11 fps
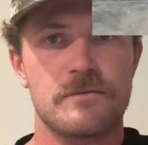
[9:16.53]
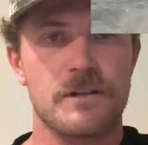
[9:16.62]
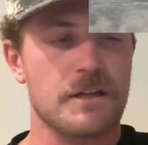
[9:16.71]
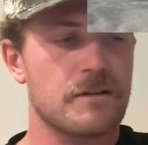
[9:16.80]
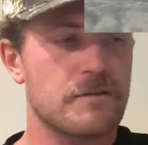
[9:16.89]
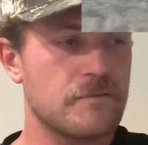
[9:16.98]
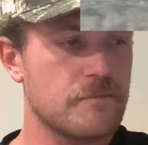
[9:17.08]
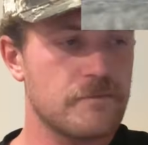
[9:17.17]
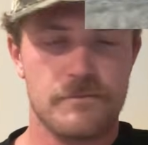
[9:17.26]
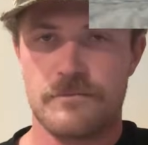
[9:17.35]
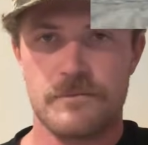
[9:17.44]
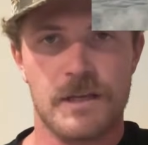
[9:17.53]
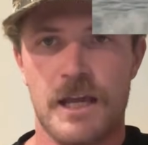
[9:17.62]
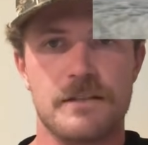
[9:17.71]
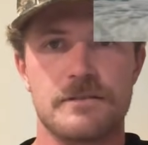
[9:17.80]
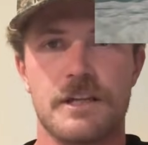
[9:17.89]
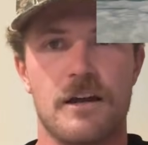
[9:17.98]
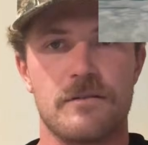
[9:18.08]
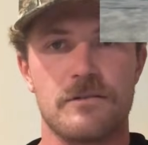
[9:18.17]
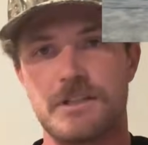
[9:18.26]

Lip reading: like hands down.